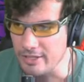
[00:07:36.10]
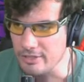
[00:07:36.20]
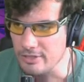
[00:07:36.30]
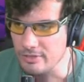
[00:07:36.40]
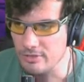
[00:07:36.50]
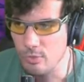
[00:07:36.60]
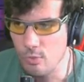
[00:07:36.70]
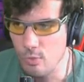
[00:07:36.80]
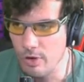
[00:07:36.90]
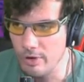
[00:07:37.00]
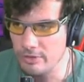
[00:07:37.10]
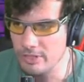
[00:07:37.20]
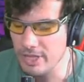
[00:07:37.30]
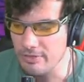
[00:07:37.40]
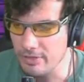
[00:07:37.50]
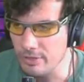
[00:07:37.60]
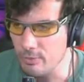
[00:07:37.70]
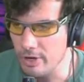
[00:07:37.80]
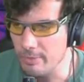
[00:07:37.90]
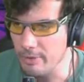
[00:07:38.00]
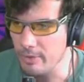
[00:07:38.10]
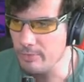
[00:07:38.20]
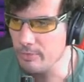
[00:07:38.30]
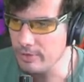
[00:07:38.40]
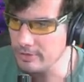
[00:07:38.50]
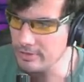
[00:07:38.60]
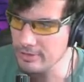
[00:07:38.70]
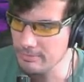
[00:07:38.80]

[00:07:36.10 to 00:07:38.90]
is definitely one of my weak points